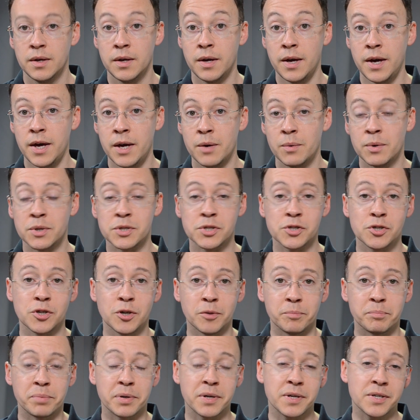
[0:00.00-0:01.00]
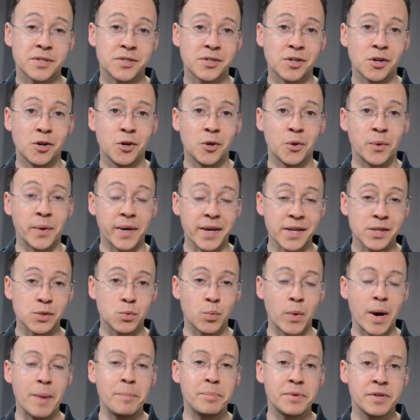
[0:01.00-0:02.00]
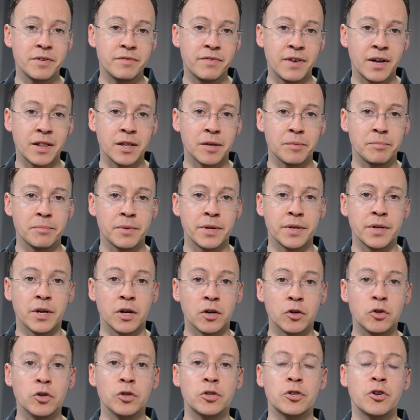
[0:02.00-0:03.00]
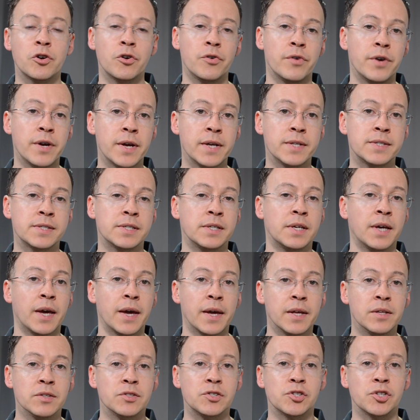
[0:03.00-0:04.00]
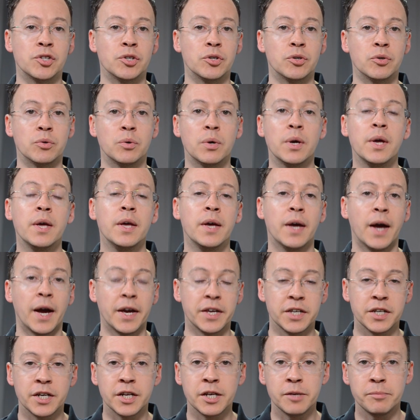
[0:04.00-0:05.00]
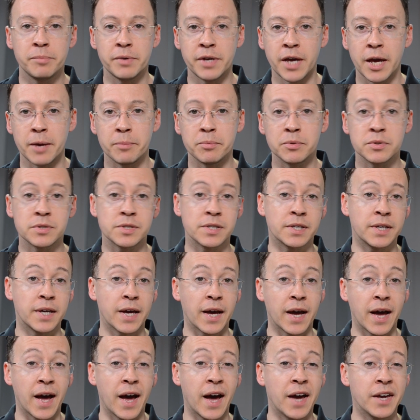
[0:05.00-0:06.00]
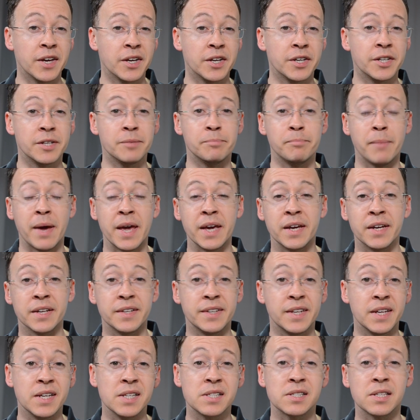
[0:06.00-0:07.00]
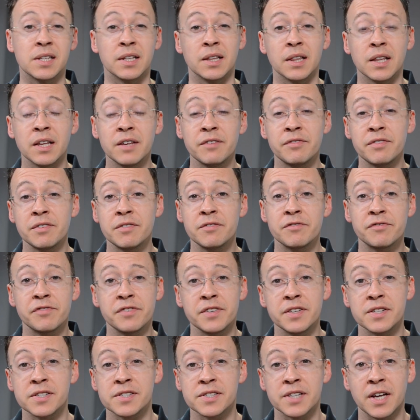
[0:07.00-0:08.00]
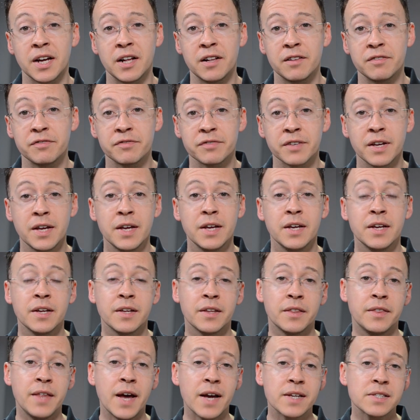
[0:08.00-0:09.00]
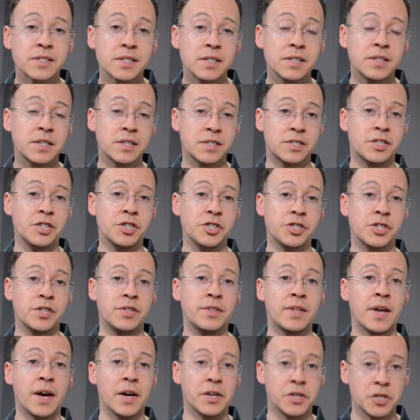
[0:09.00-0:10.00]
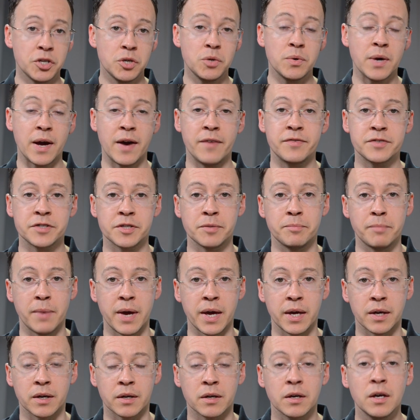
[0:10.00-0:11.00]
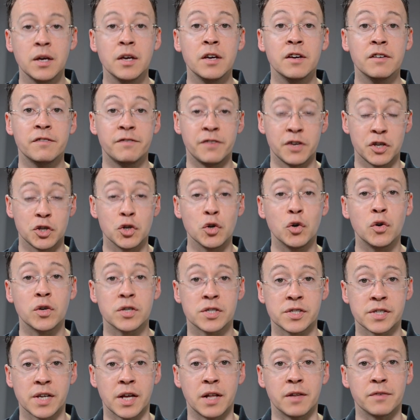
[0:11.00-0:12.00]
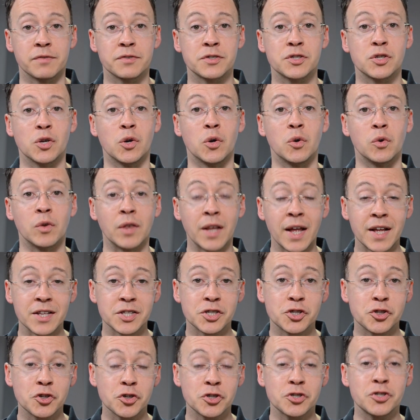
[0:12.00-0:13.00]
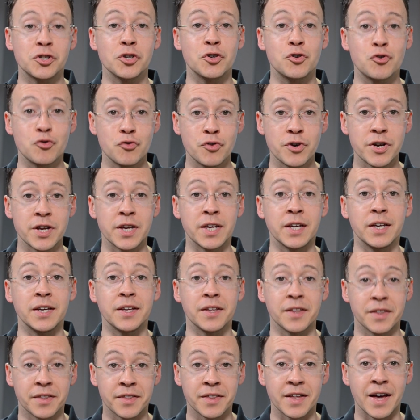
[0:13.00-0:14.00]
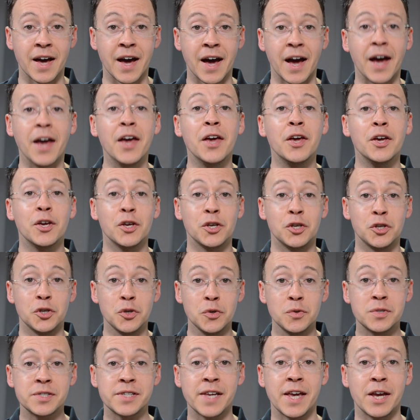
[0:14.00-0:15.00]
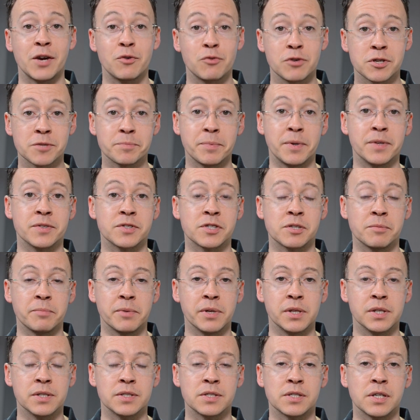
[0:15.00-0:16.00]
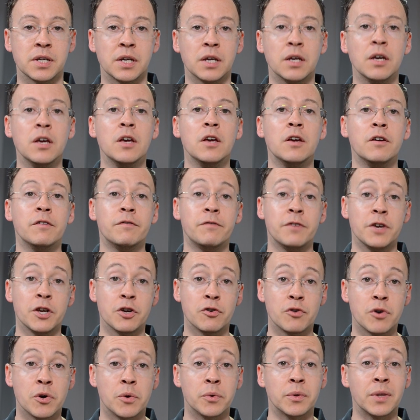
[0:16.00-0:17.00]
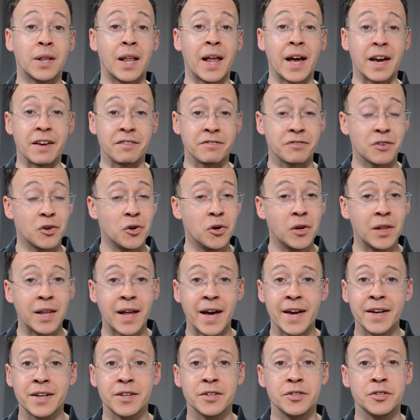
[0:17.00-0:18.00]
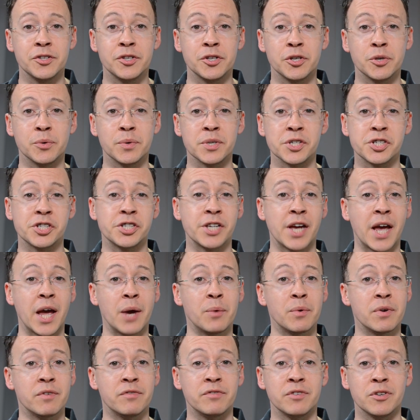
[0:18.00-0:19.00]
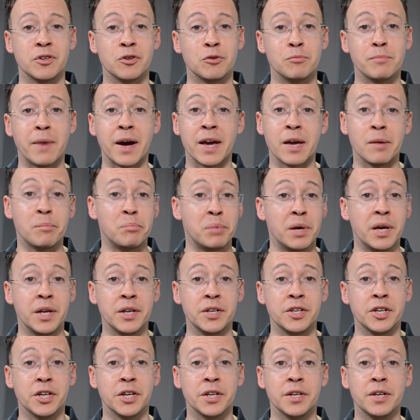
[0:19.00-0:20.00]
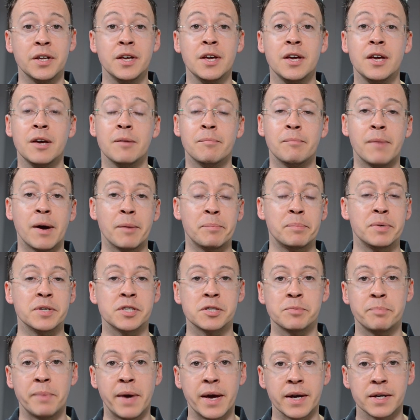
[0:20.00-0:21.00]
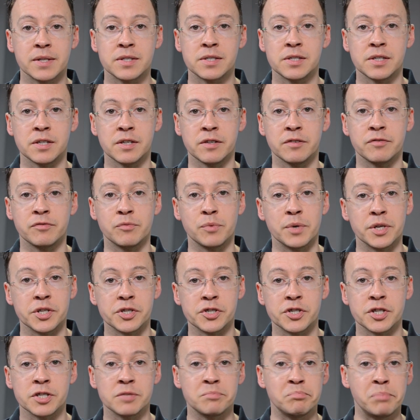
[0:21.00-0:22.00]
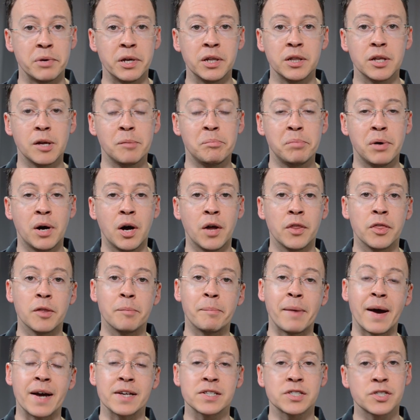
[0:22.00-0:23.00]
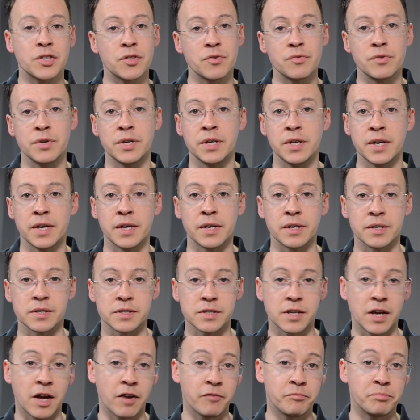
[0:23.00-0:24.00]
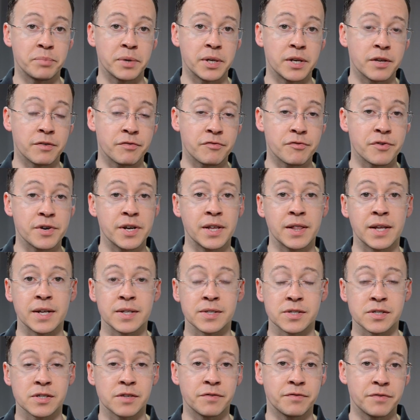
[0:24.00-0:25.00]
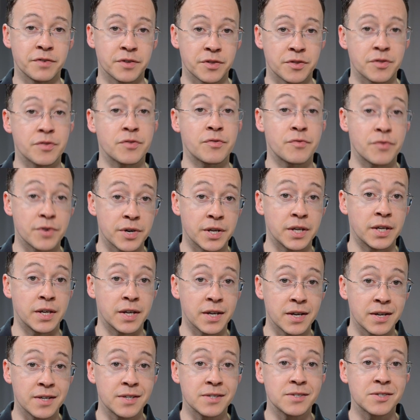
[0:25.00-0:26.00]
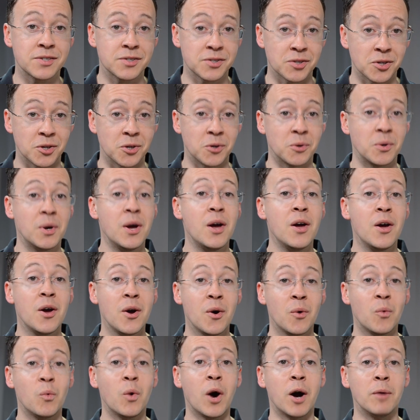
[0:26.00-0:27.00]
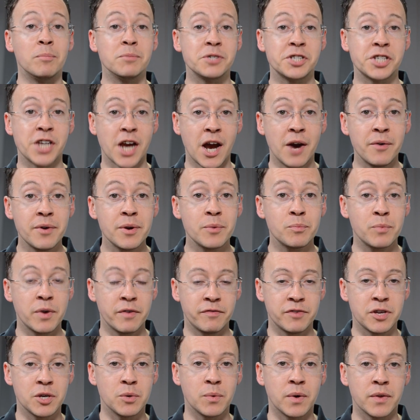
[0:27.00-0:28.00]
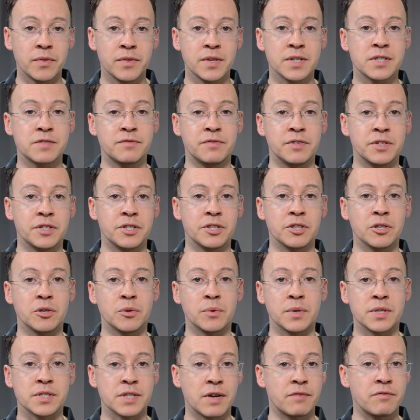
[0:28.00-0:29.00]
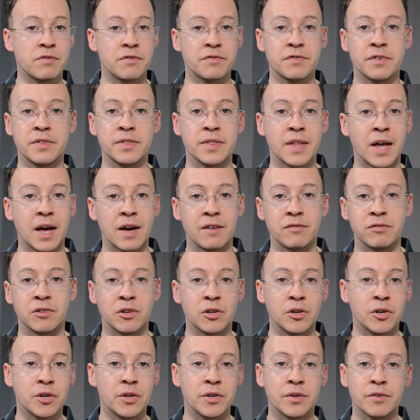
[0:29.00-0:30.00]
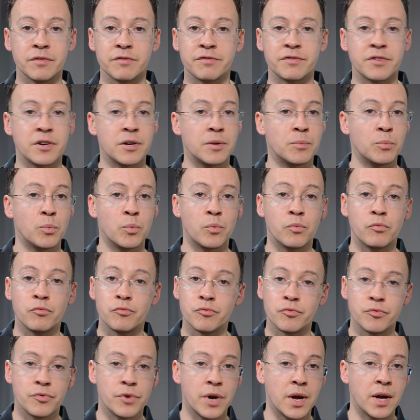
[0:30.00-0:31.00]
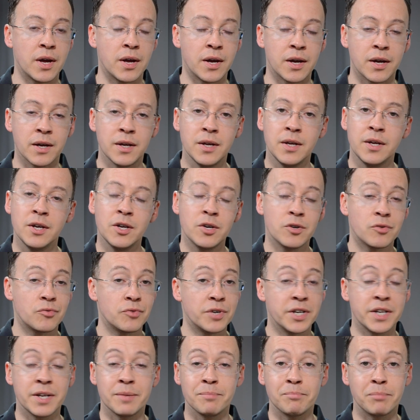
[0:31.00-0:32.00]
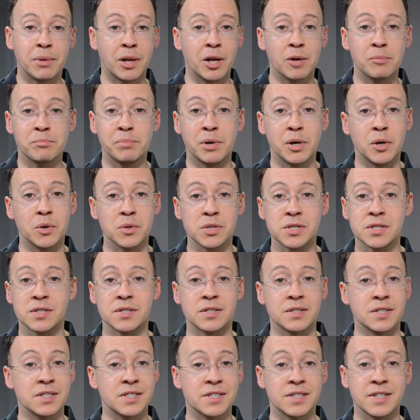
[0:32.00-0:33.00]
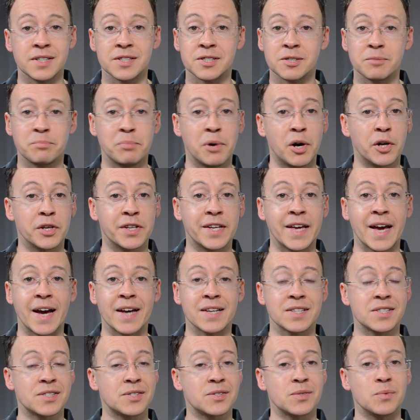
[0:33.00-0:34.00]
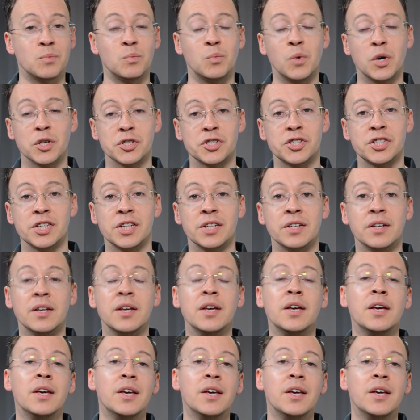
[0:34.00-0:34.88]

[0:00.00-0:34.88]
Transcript: Hey, what's up? So is web development a good career to get into? Are you going to be able to get hired and make a decent living for yourself? That's a decision that you have to make for yourself. So let's just agree that you take responsibility for your own life. All I can do is share with you my opinion, my perspective, which is built upon the past three years. I've been a freelancer for three years, so what I'm sharing with you on this video is everything that I've learned from uh, reading blog posts, listening to podcasts, and watching